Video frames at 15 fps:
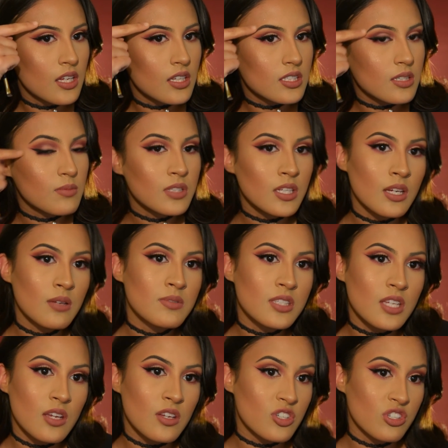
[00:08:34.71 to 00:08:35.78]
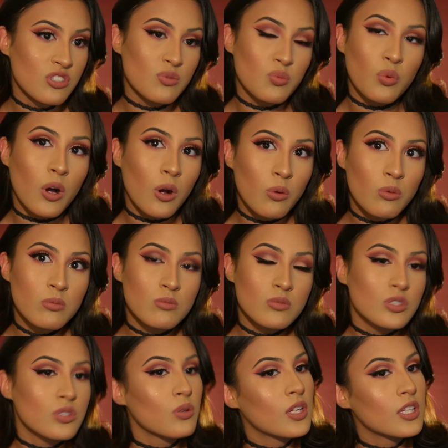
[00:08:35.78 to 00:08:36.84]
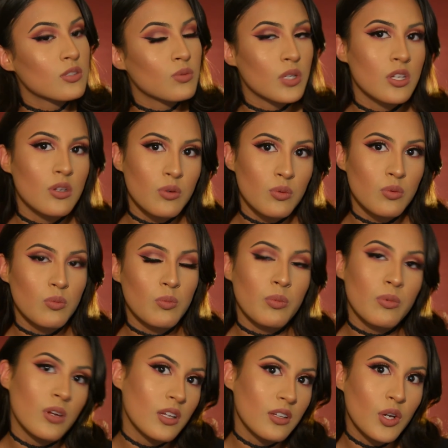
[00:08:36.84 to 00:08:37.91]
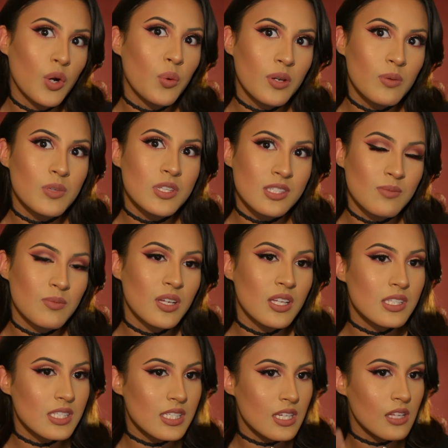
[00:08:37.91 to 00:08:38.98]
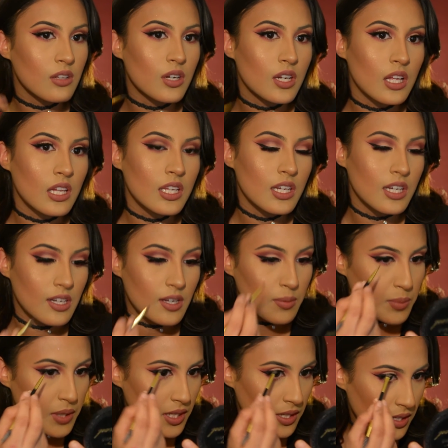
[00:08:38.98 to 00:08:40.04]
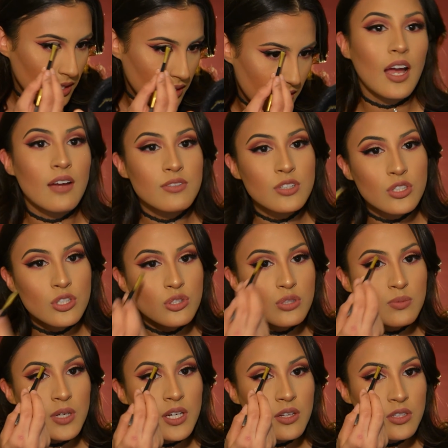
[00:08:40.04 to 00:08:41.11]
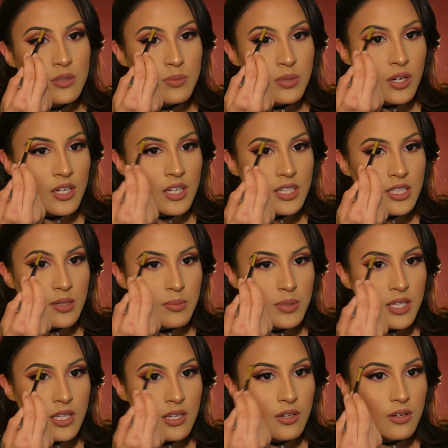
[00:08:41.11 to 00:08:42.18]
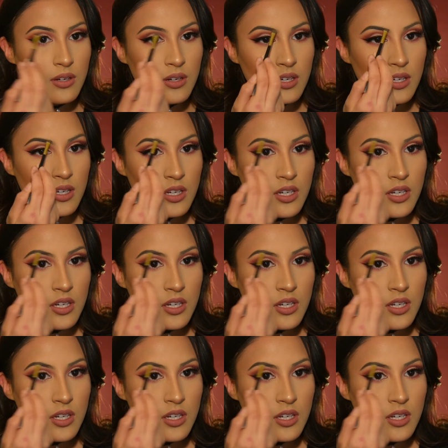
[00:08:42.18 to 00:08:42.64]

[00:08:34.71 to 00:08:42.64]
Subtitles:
Sometimes it just won't, so that's when you go in with some concealer and clean it up. After you spread out the product up here,